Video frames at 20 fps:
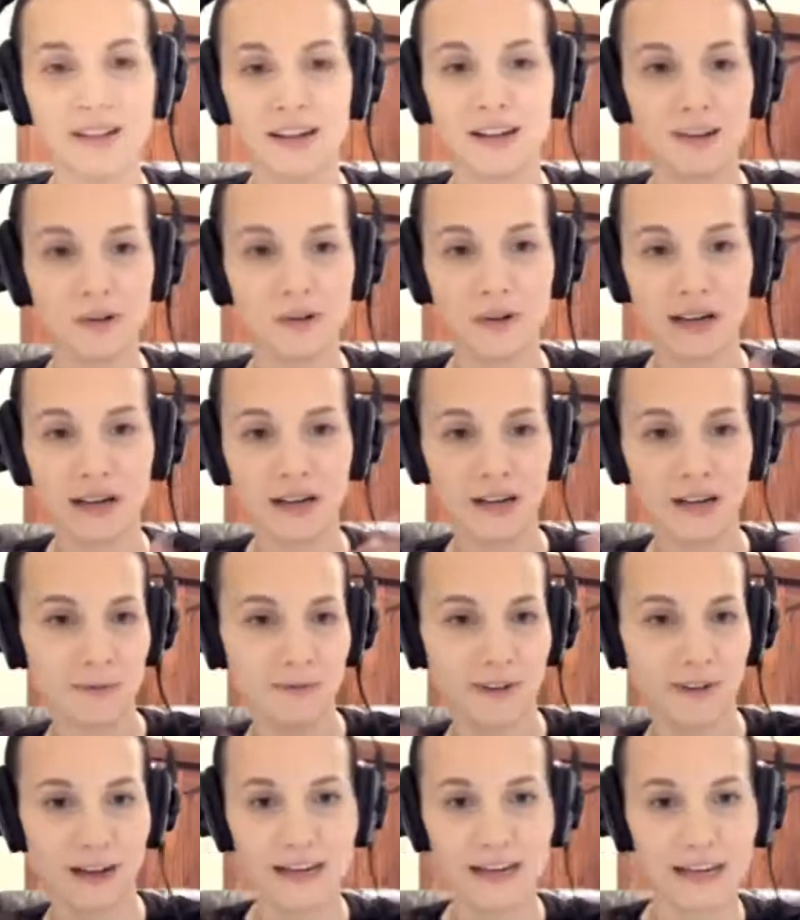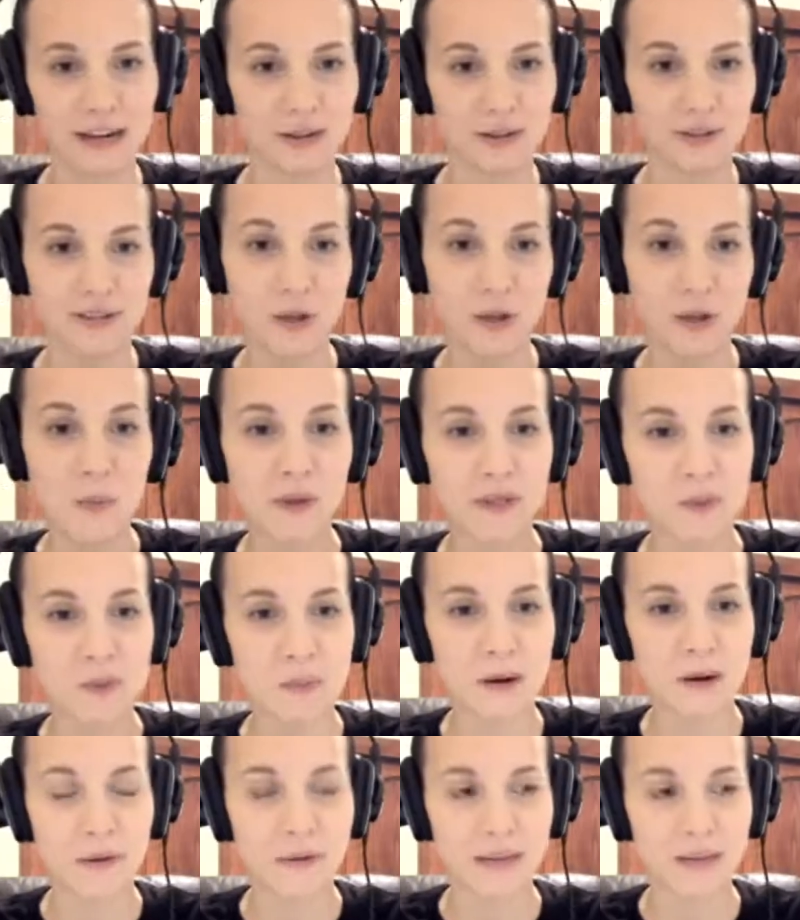you end up finding out so much
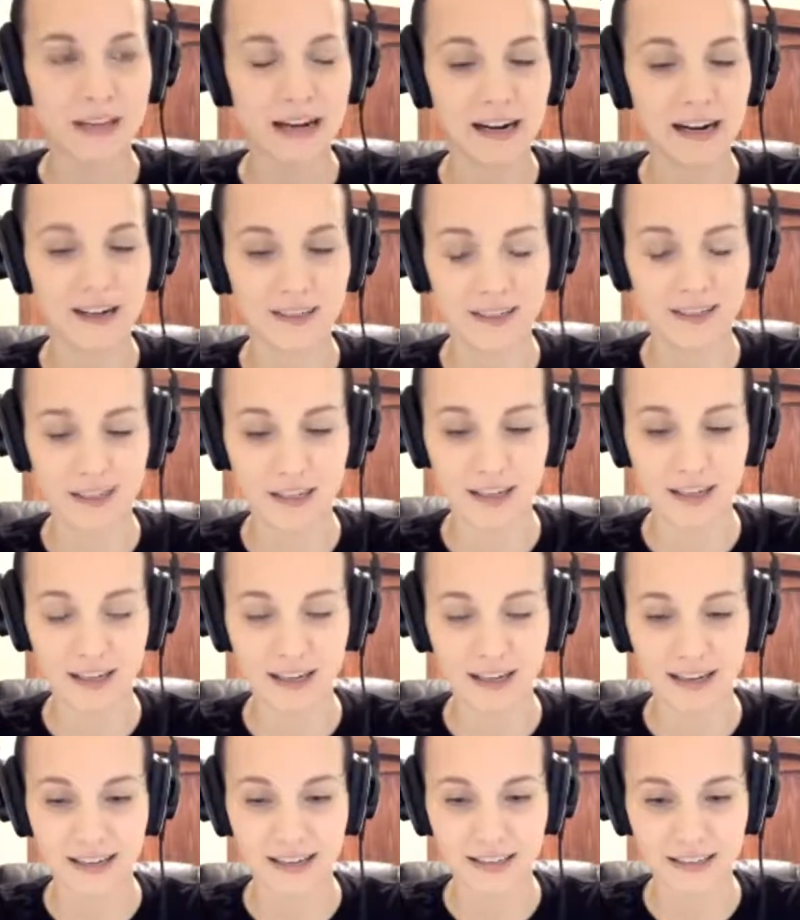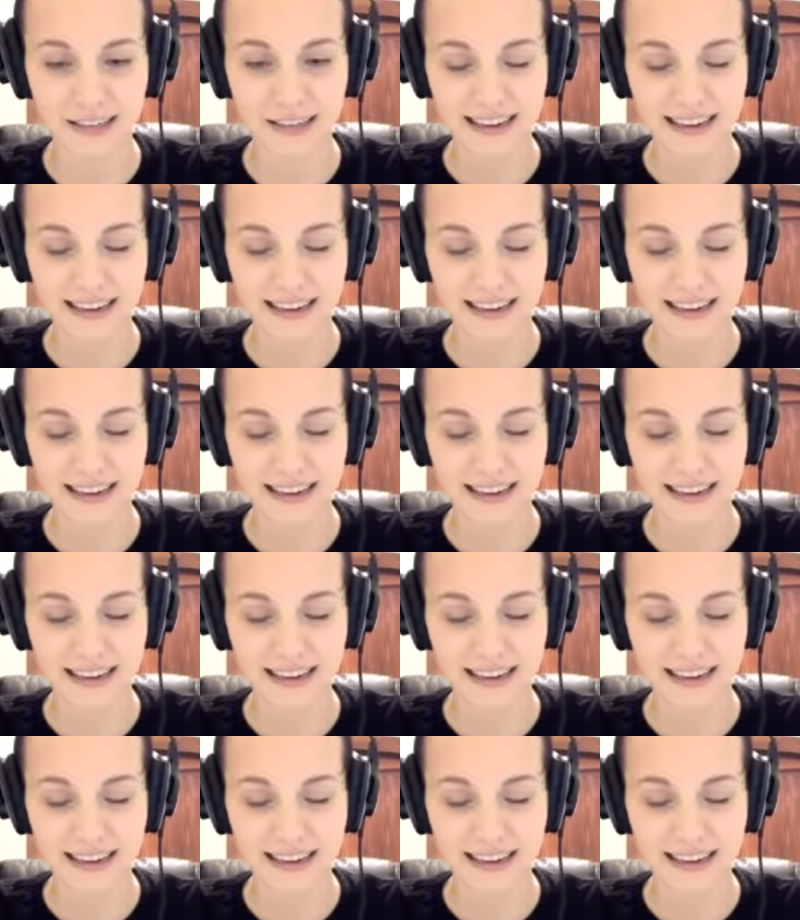about the character. And